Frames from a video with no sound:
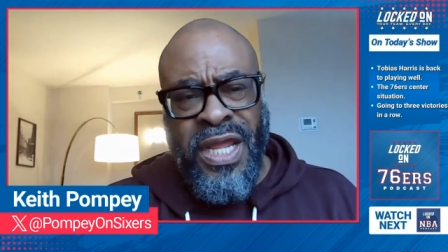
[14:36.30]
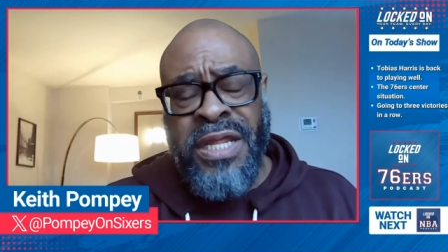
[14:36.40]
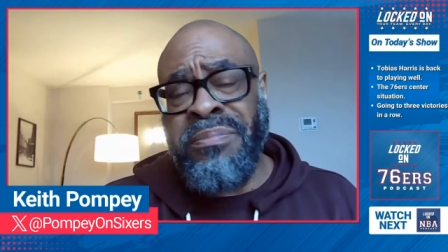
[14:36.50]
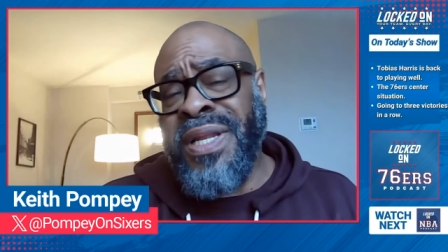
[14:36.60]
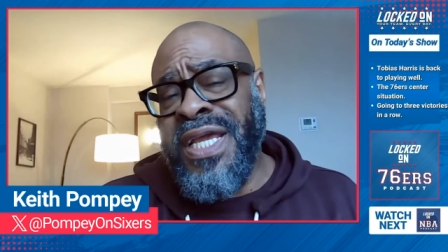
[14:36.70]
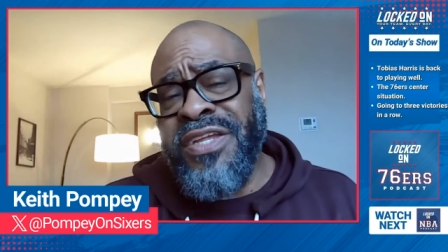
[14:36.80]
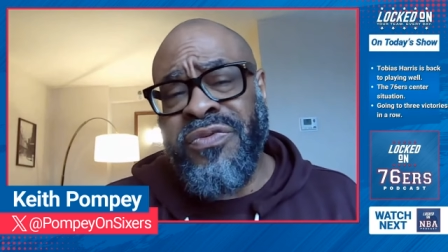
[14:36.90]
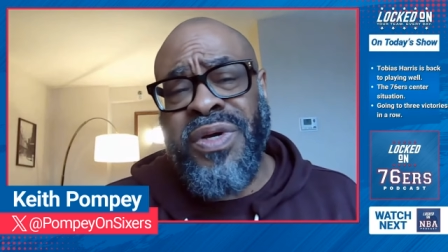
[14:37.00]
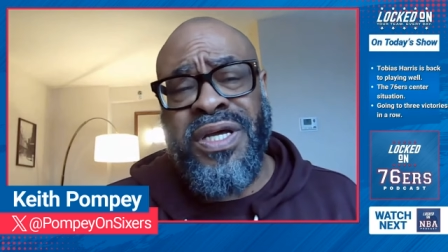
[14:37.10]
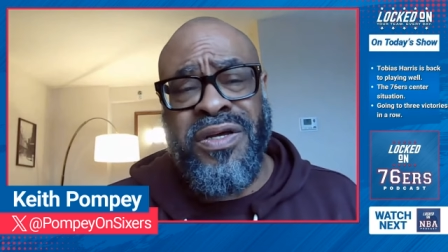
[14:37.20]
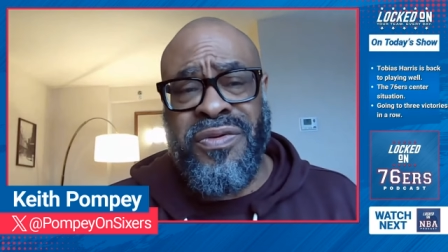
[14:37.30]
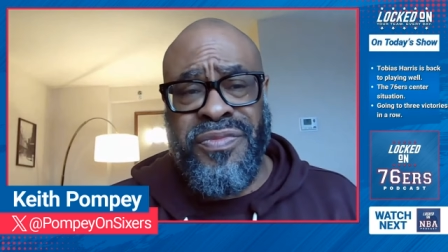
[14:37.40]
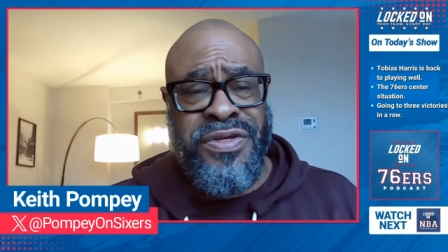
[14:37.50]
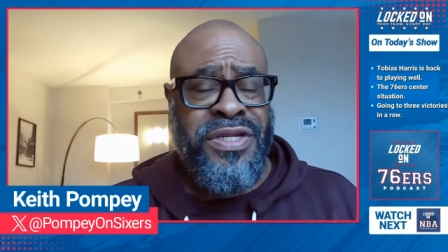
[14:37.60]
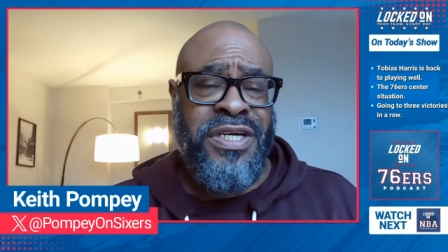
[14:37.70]
he plays well.
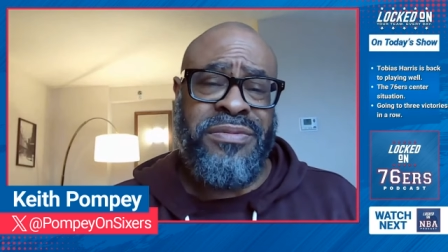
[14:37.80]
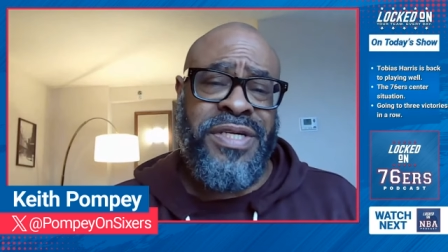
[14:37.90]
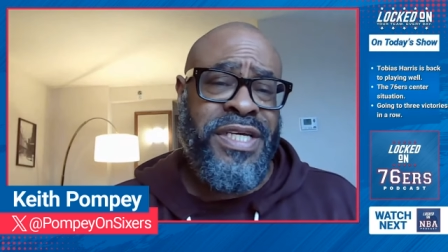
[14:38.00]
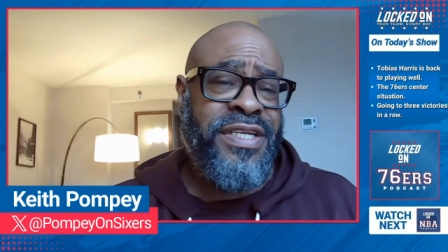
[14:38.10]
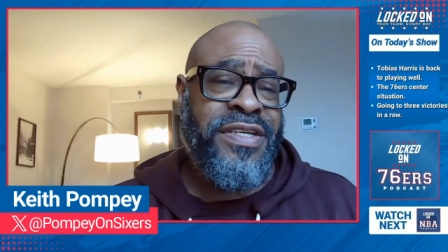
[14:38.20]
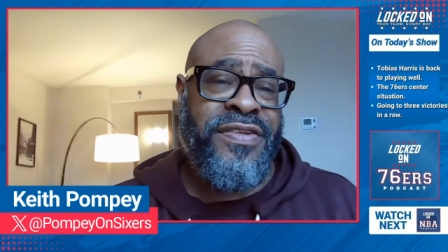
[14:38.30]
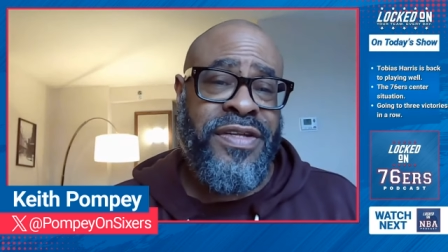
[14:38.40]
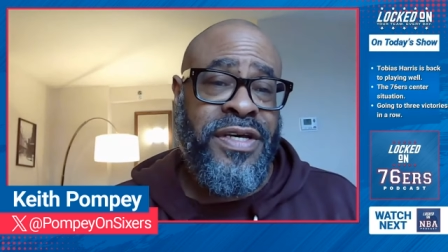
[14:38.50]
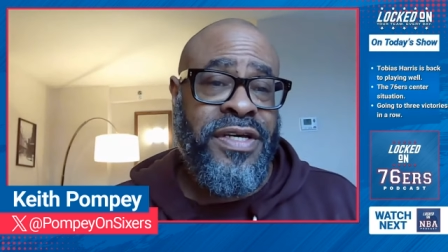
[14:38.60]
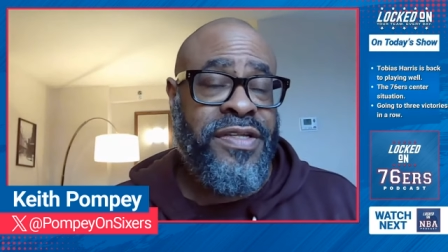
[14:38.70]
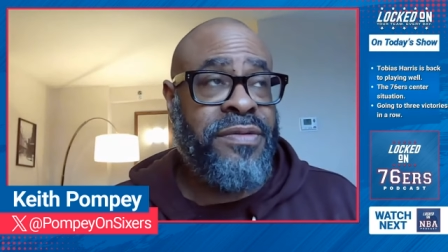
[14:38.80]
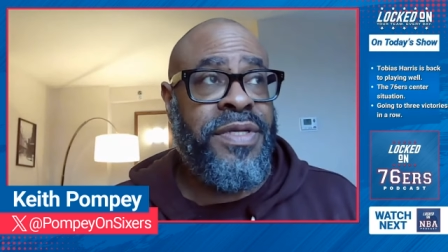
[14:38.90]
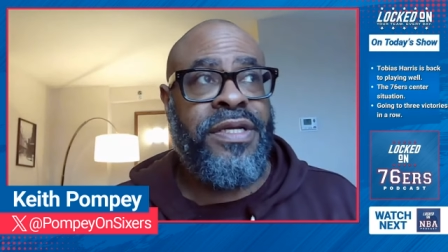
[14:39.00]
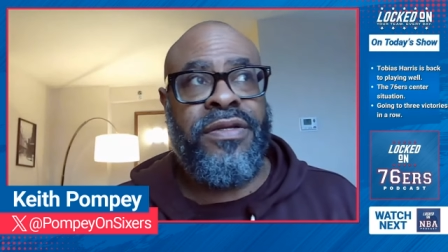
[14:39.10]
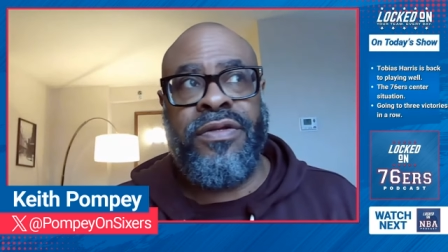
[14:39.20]
You know what I mean? He just does. I
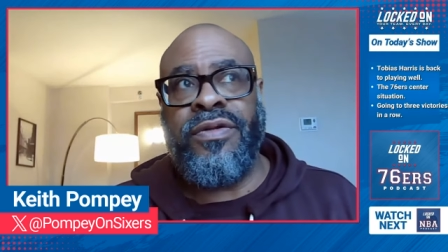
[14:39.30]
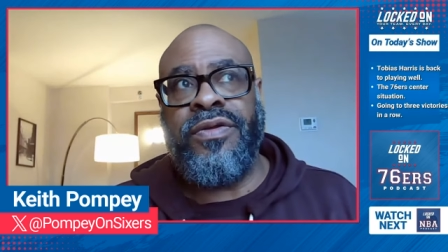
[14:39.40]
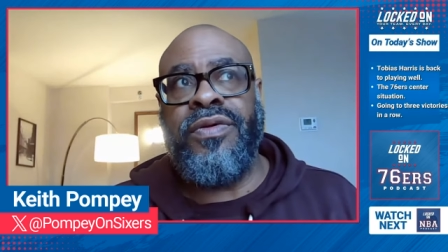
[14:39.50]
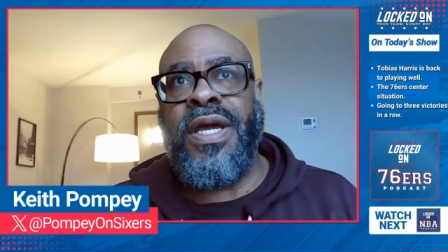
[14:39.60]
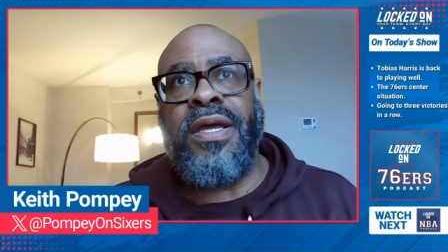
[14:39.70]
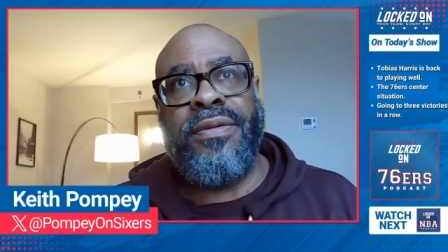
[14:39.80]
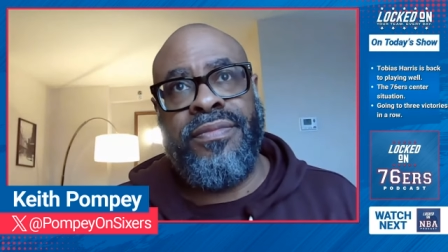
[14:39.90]
mean, you know, you got,